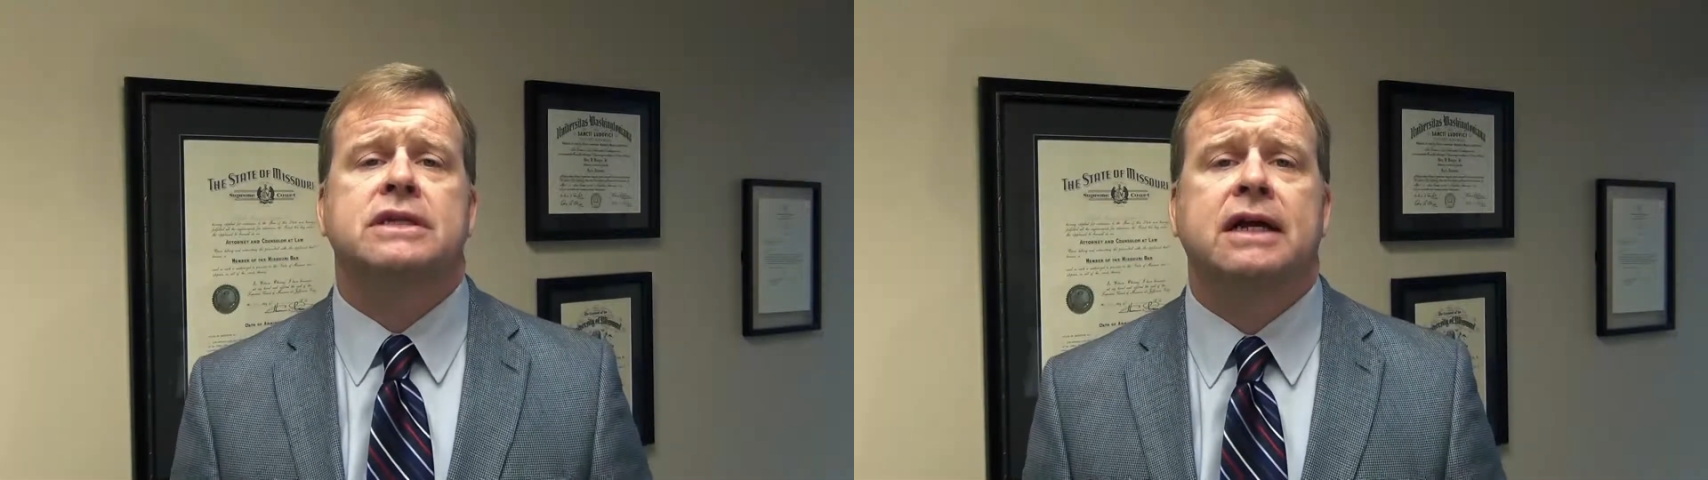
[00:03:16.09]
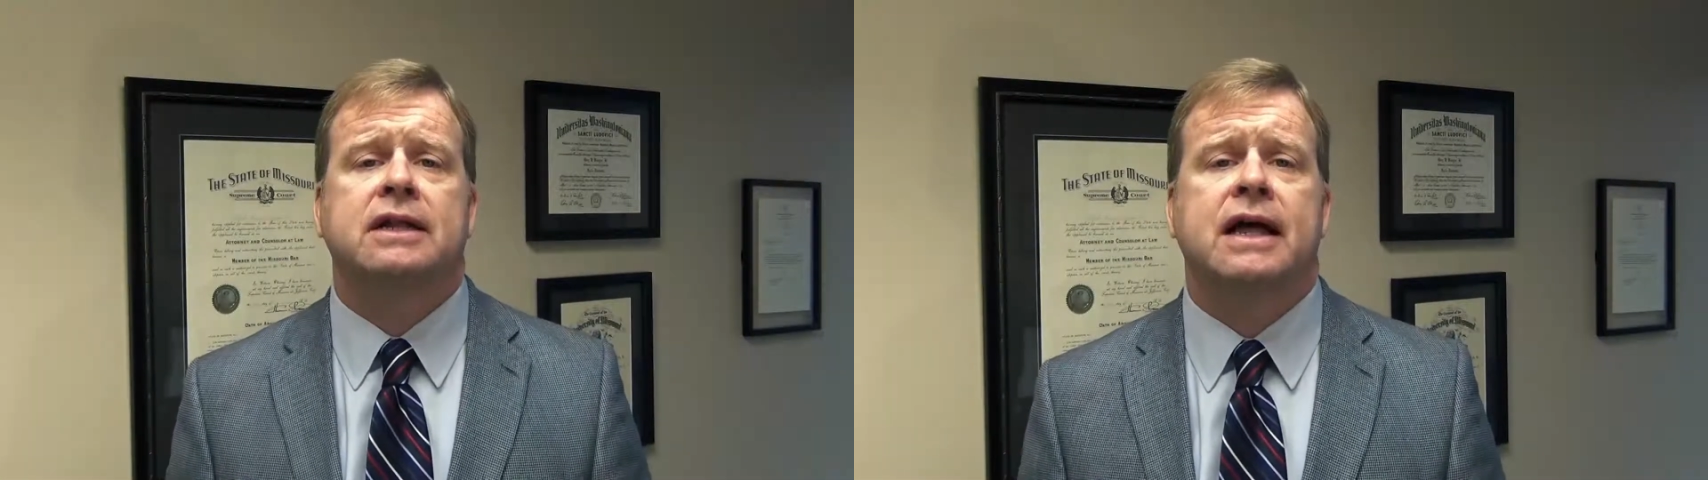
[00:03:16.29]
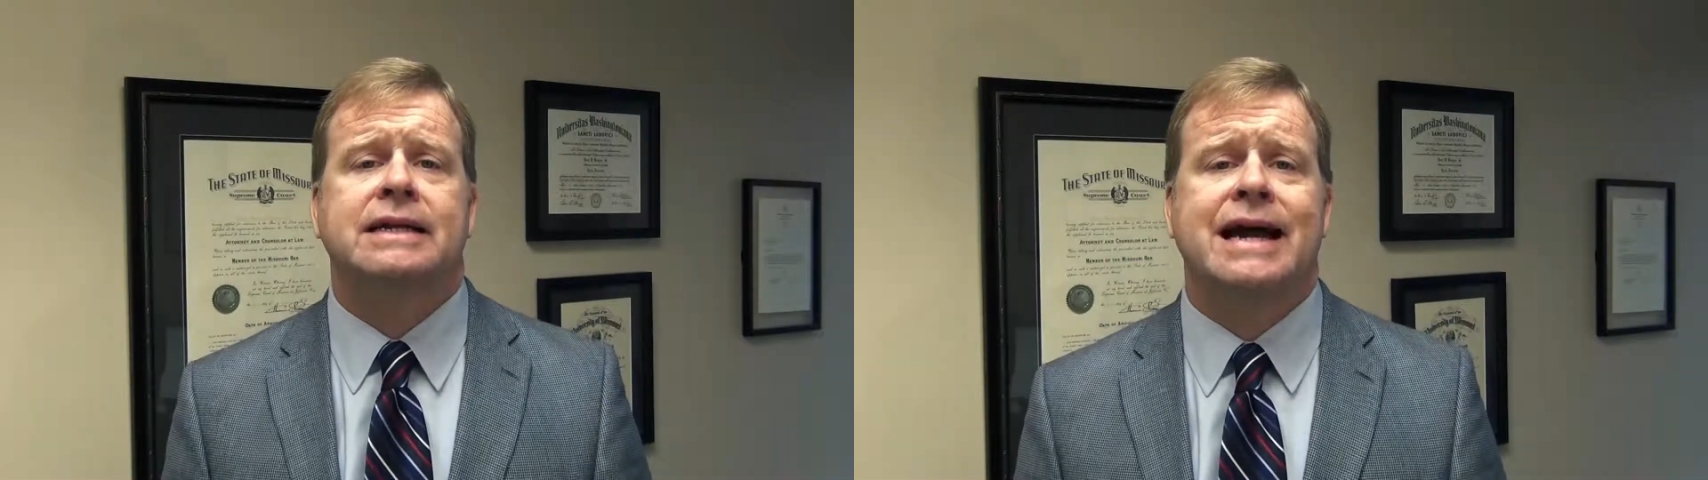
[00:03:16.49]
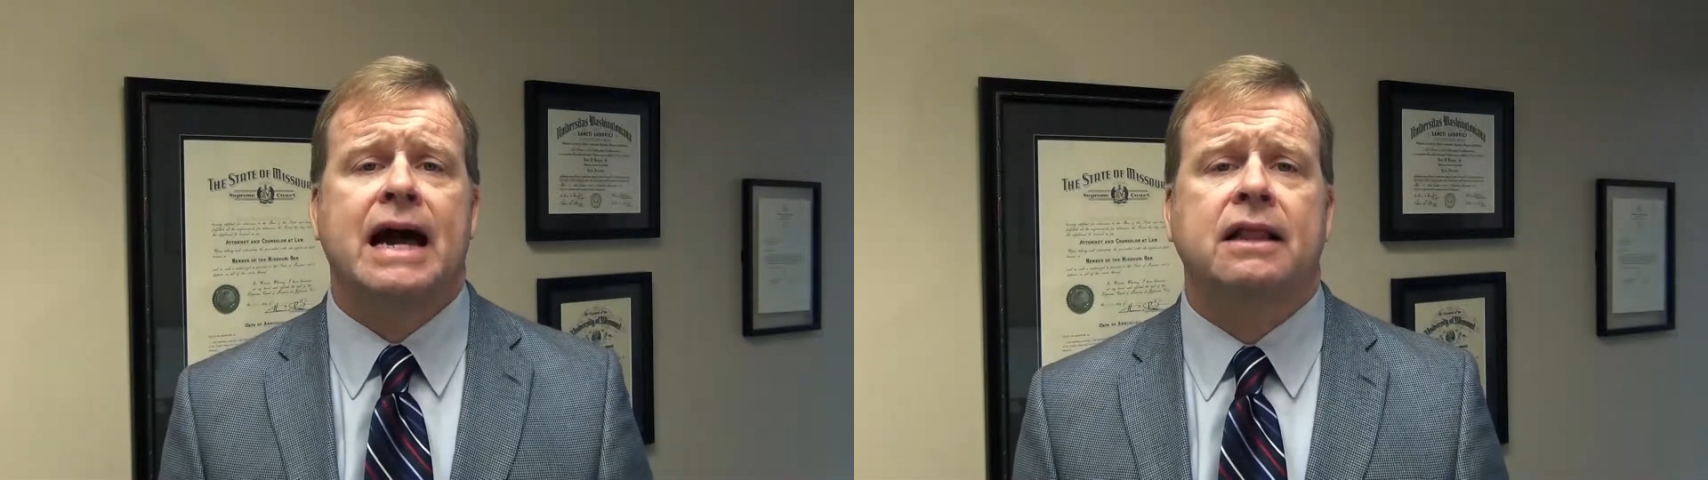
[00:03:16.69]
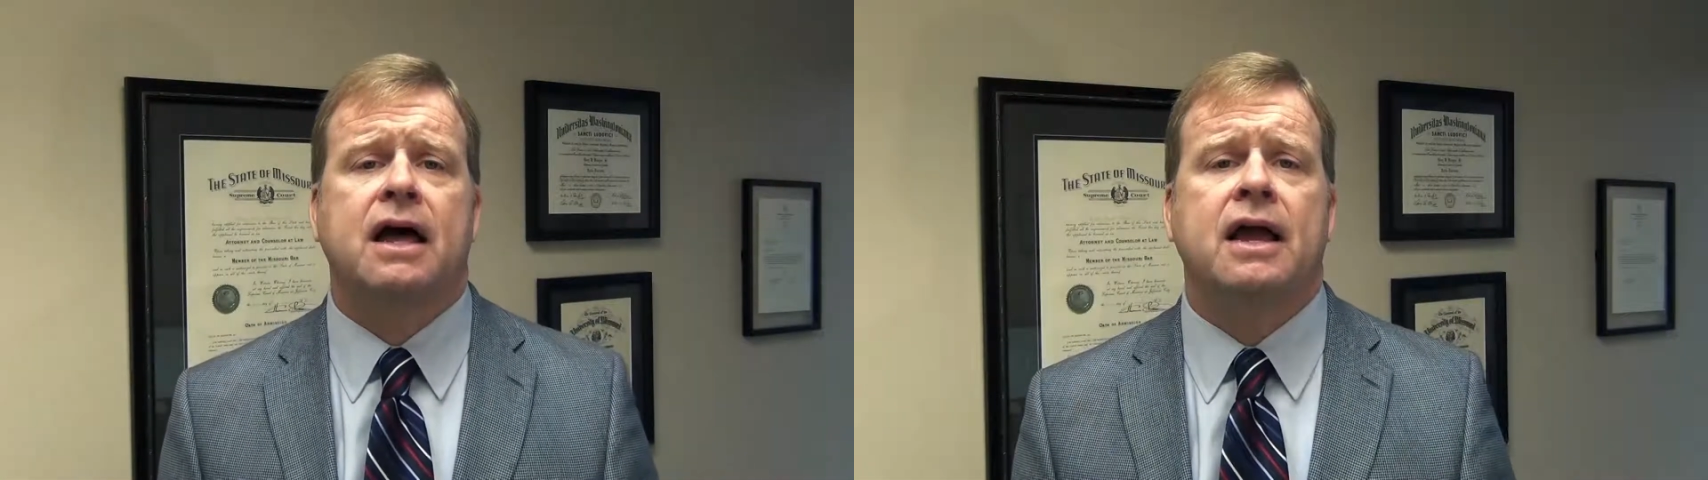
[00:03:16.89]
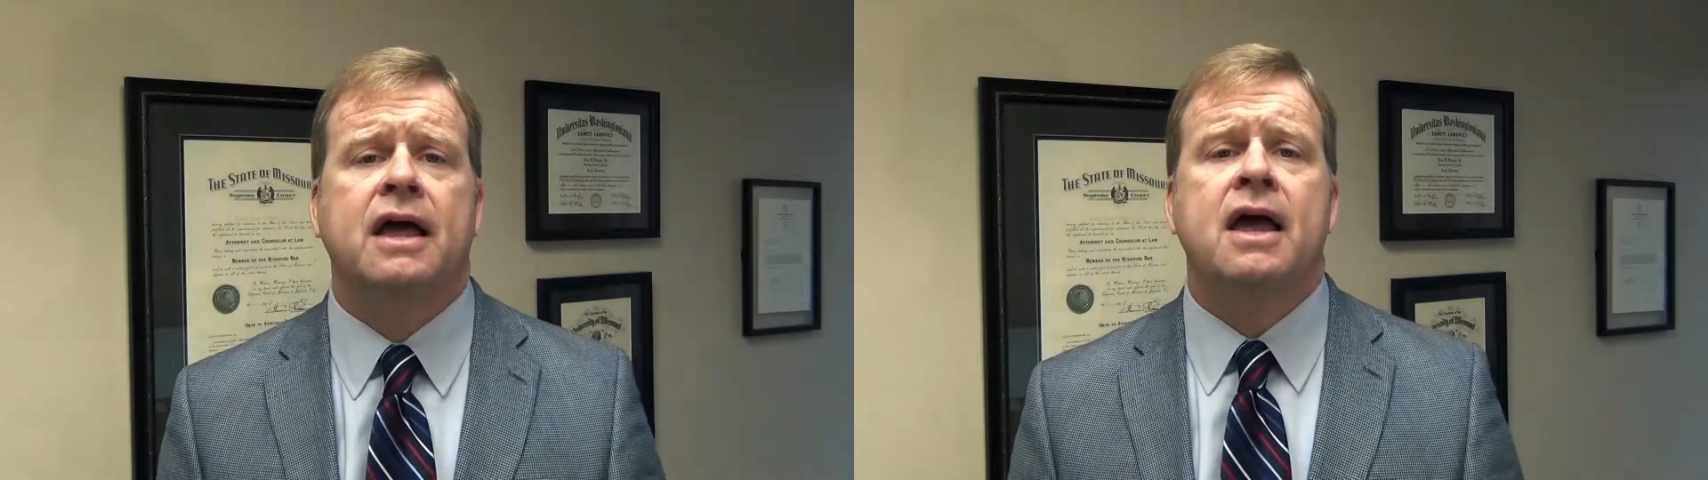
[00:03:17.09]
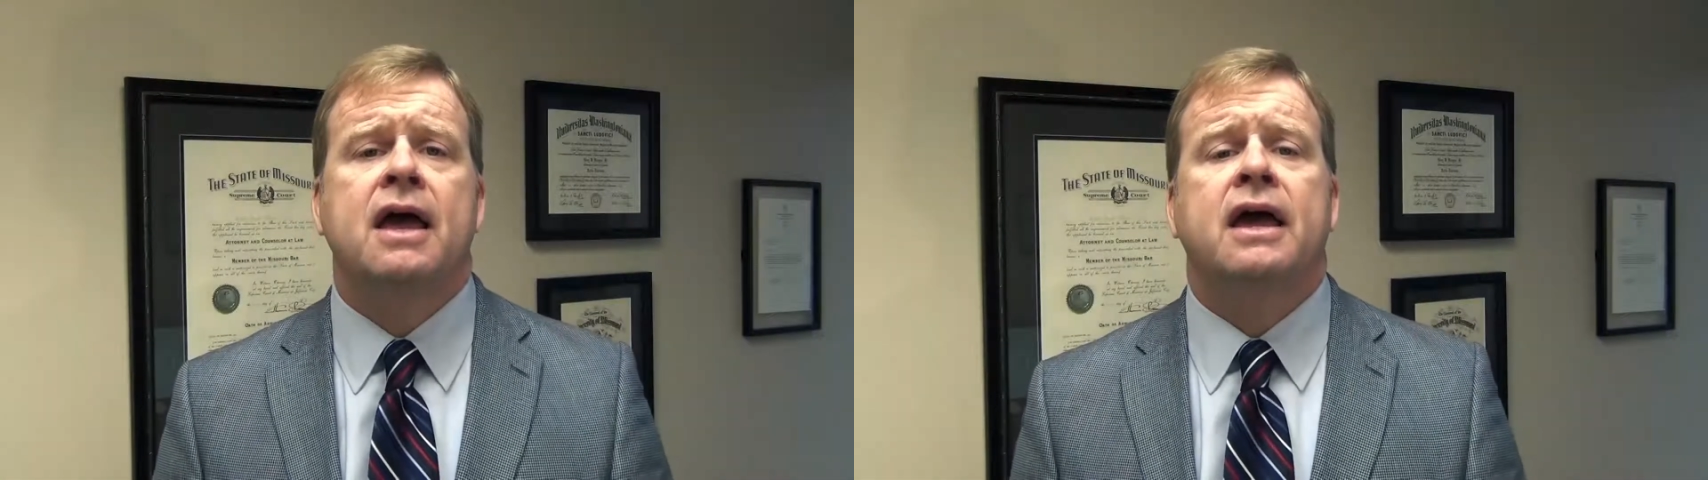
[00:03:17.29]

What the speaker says: and Neglect Hotline.